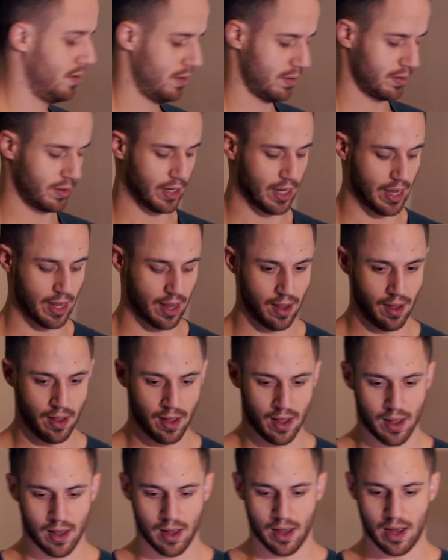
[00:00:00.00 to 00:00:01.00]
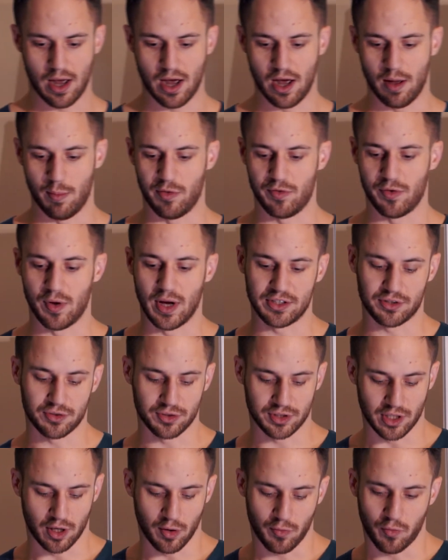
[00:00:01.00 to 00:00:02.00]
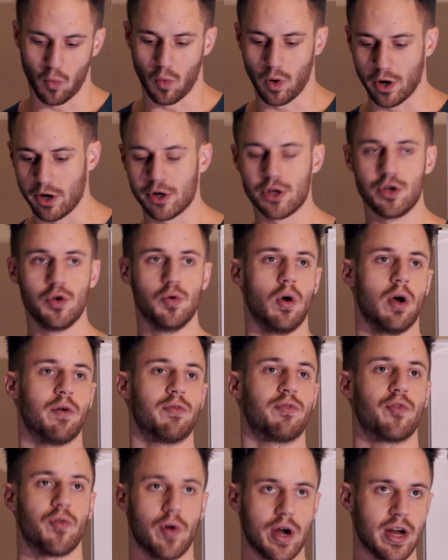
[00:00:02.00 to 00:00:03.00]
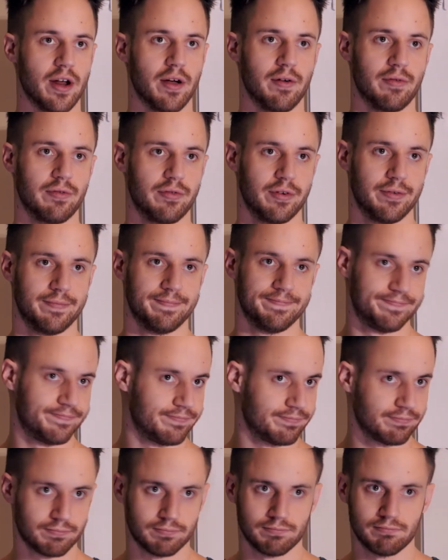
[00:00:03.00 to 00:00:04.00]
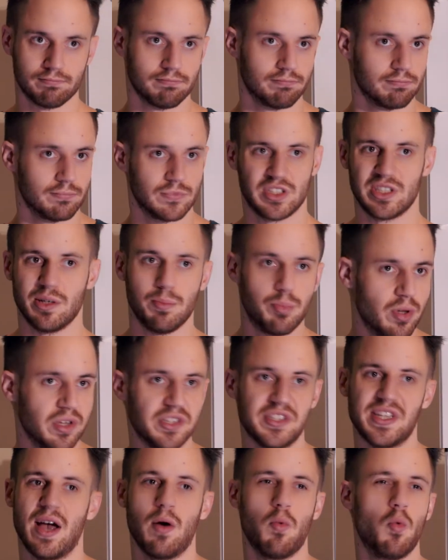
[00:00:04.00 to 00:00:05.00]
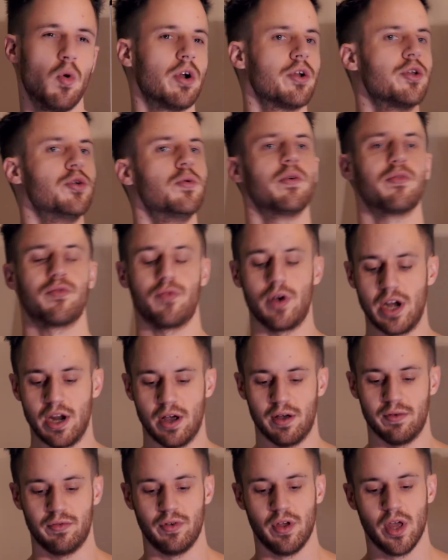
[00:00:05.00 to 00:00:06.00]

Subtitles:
okay? If you ask yourself, what are you afraid of? Simple as that. What are you afraid of?